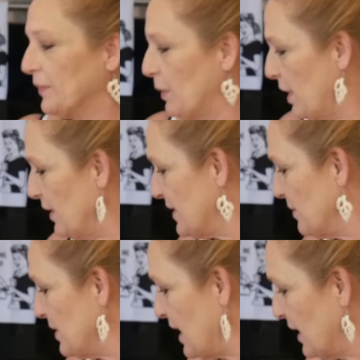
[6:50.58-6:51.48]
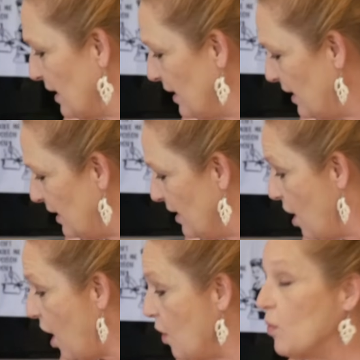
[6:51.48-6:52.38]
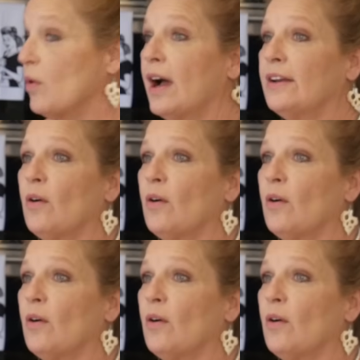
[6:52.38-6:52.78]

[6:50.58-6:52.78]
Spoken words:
What else do we take? And